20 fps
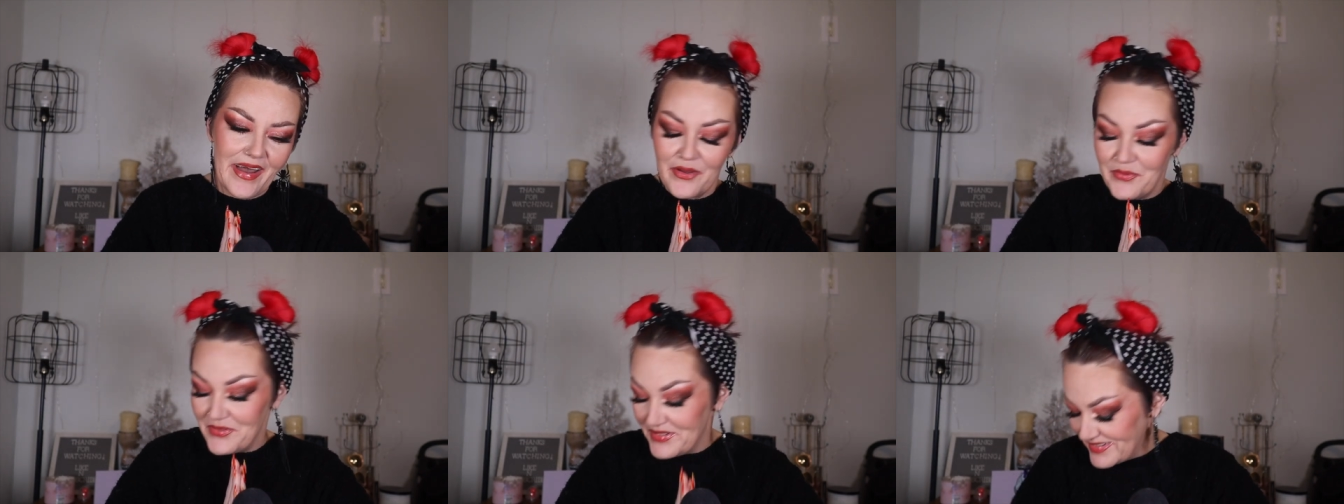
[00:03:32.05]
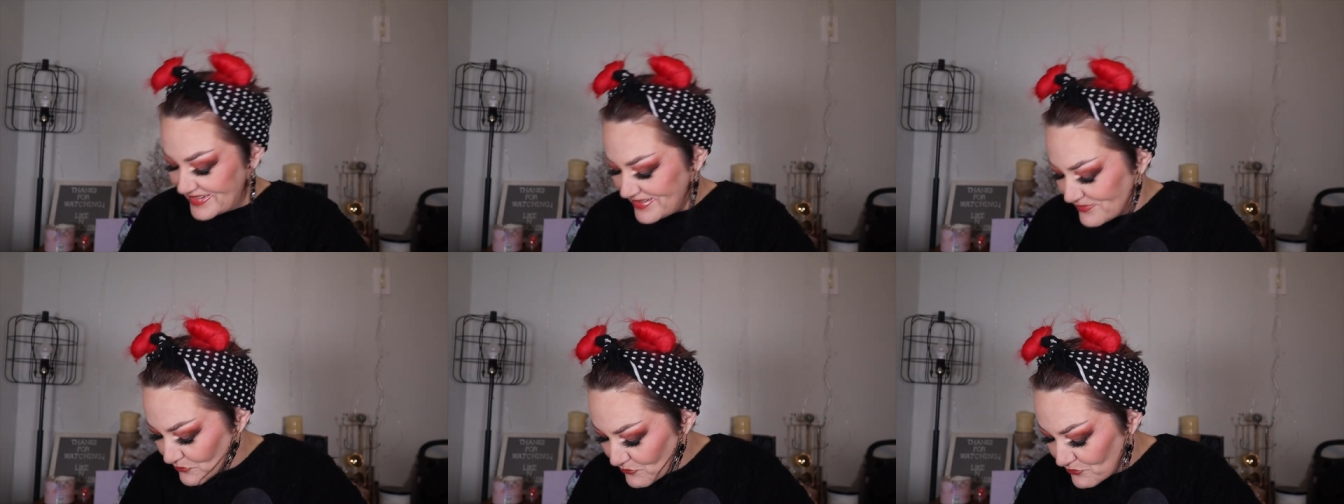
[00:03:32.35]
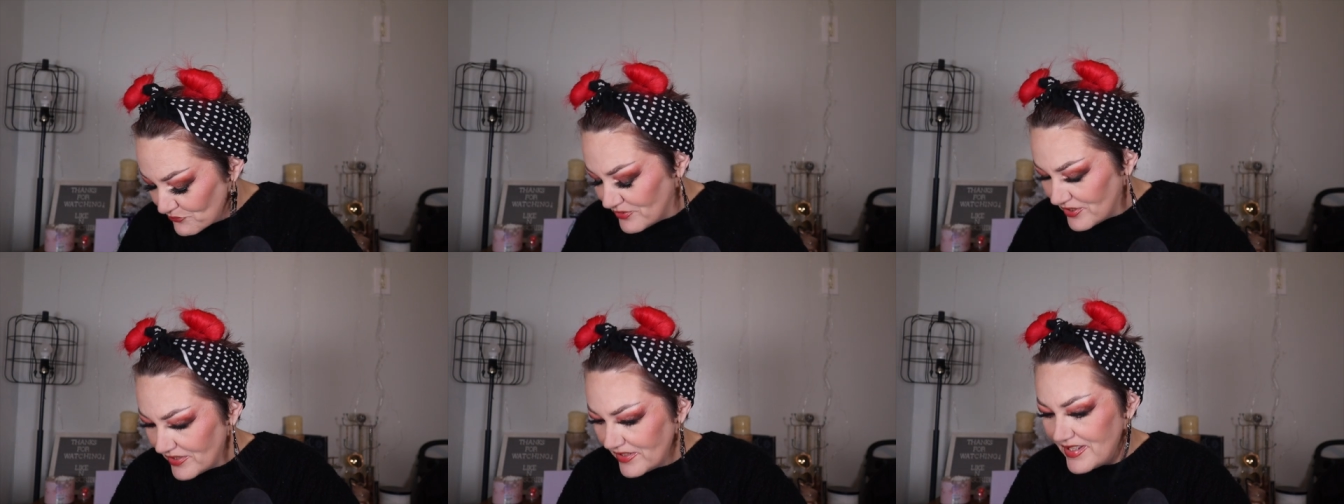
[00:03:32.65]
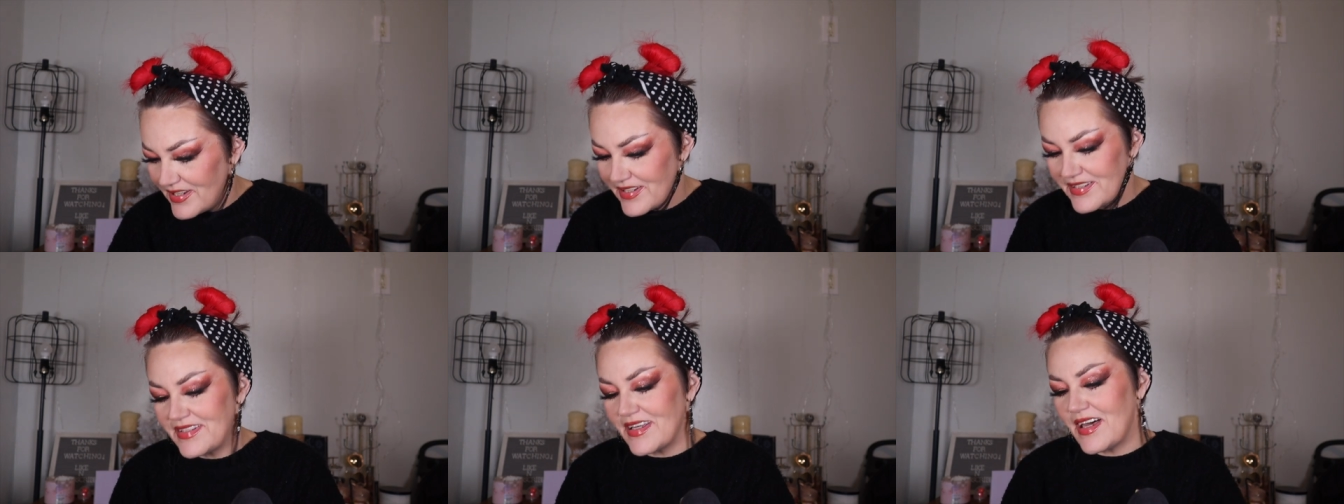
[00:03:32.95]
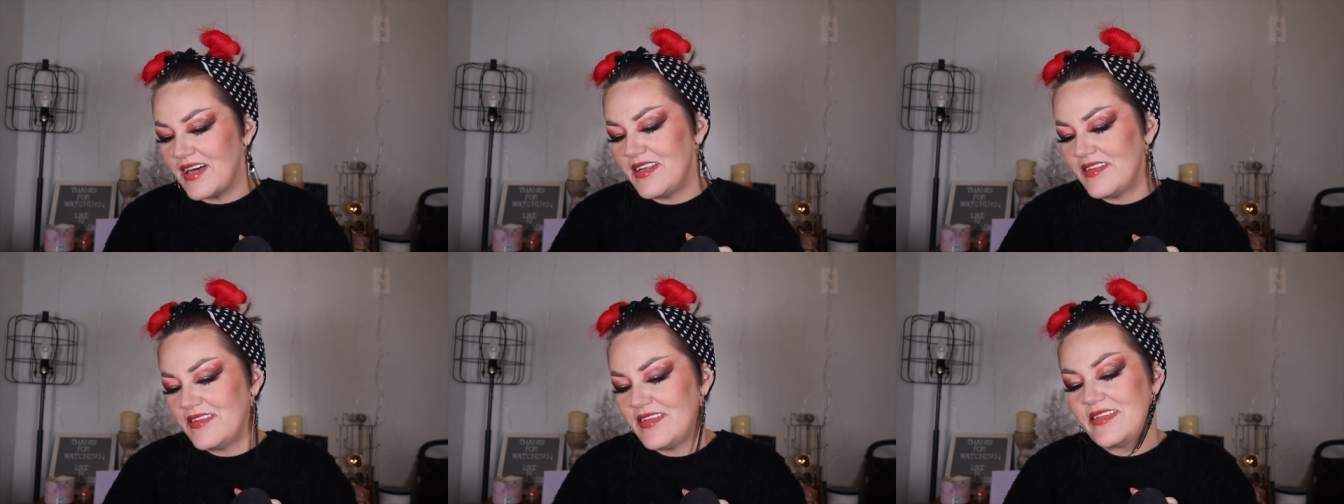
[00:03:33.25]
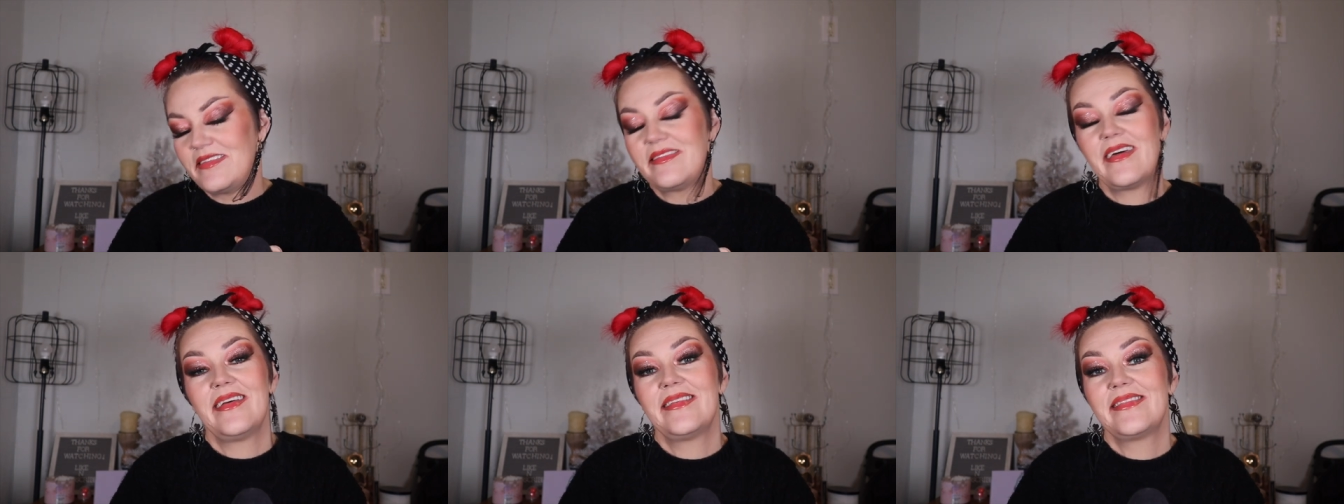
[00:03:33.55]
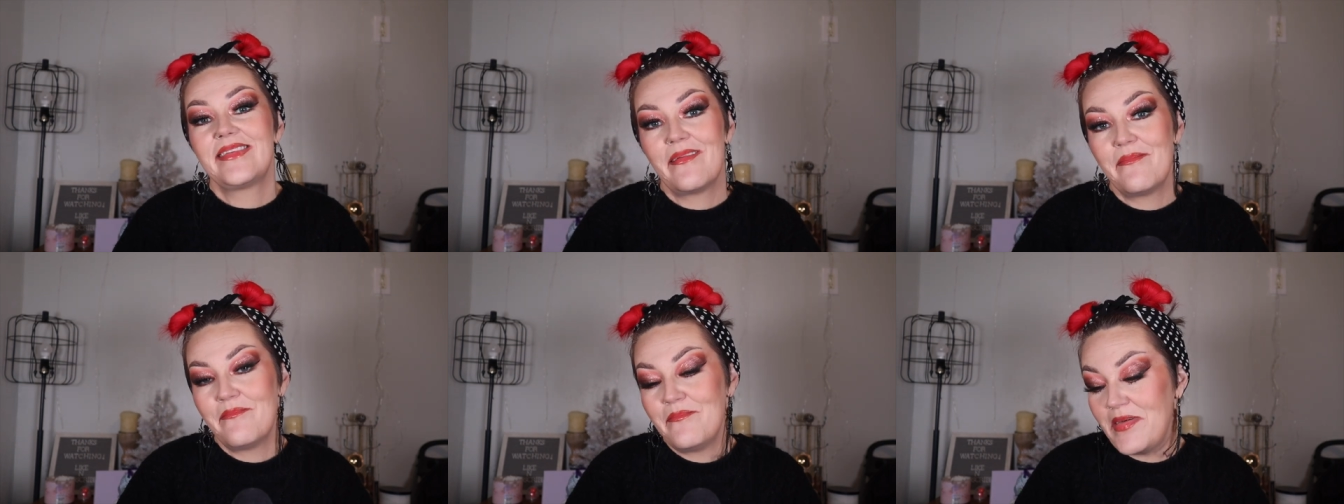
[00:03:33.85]
I was really excited that they
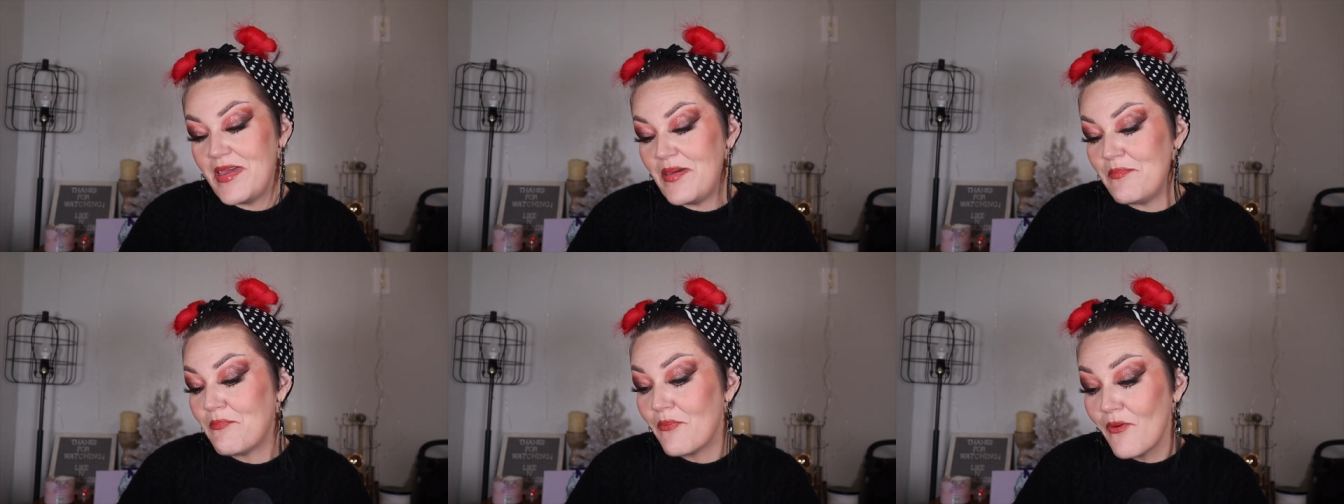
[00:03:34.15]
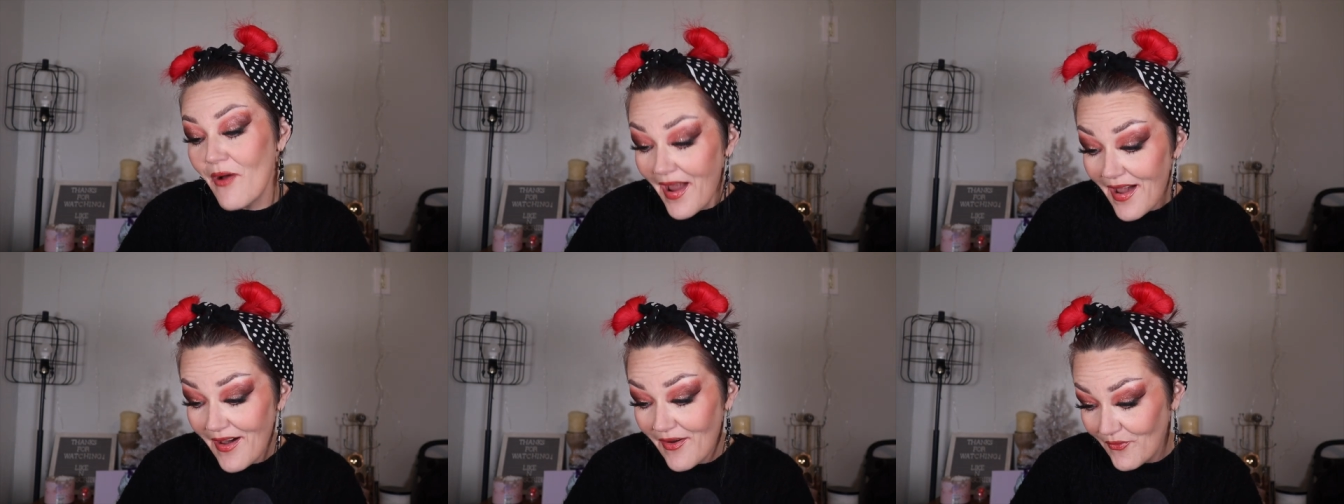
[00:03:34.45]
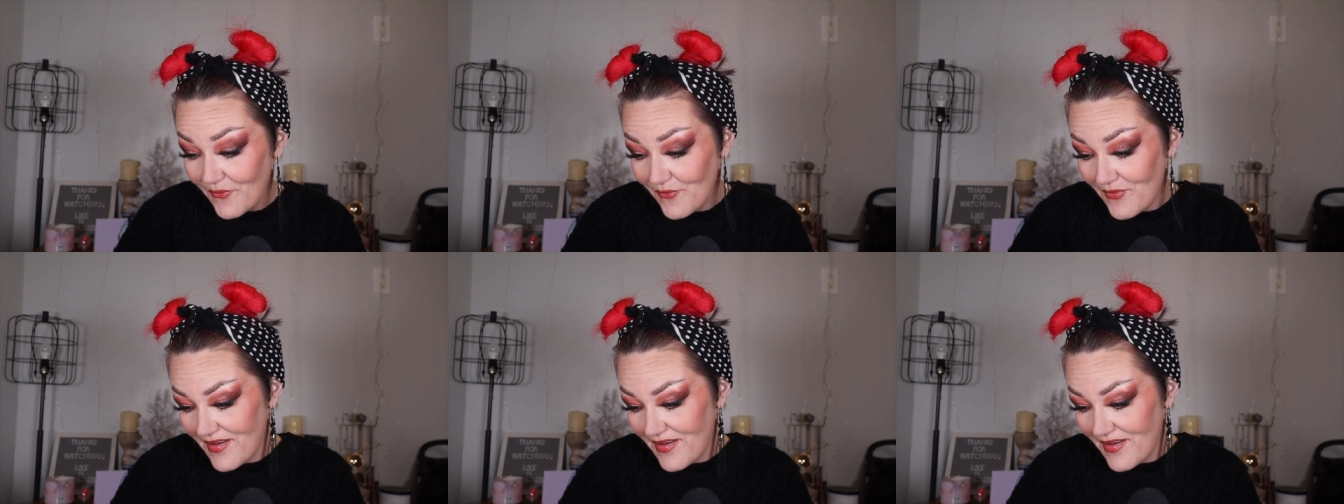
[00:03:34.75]
sent me brown.